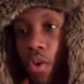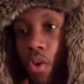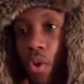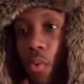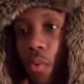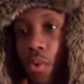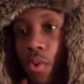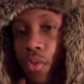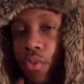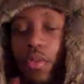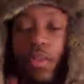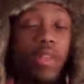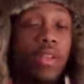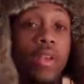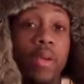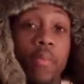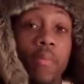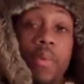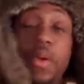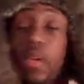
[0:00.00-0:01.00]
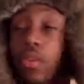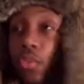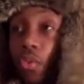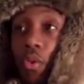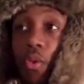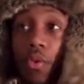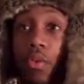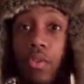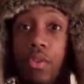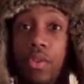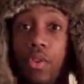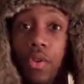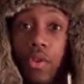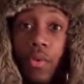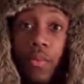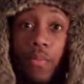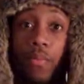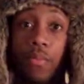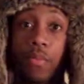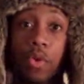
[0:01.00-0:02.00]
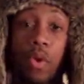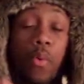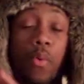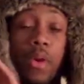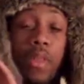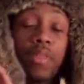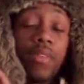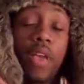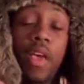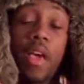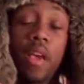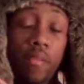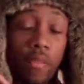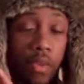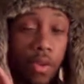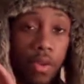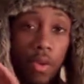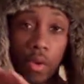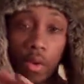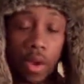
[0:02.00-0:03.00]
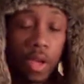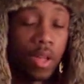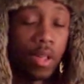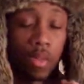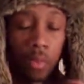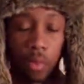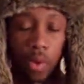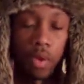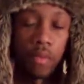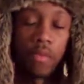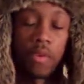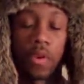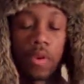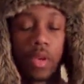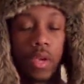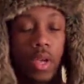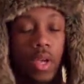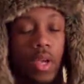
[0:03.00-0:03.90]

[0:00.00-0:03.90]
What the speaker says: abyss, or going into heaven or hell, whatever.